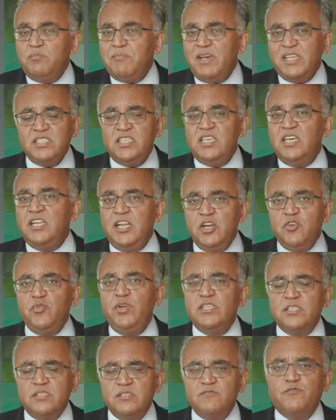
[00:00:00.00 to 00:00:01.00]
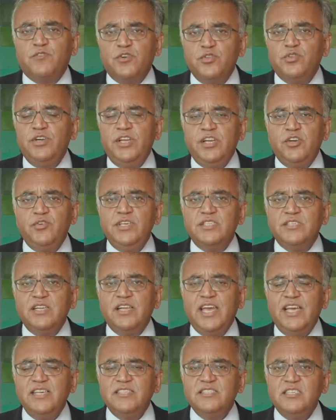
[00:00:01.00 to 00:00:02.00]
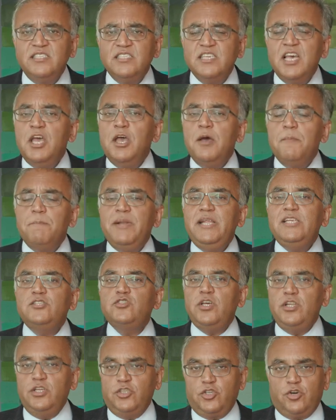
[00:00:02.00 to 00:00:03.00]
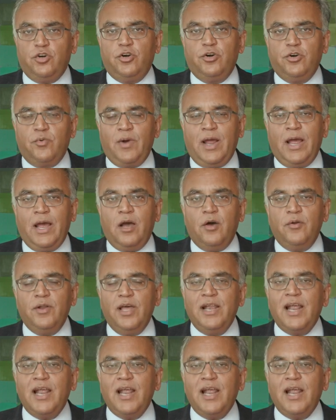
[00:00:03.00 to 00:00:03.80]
we may see an increase, further increase in cases, but it's going to turn around.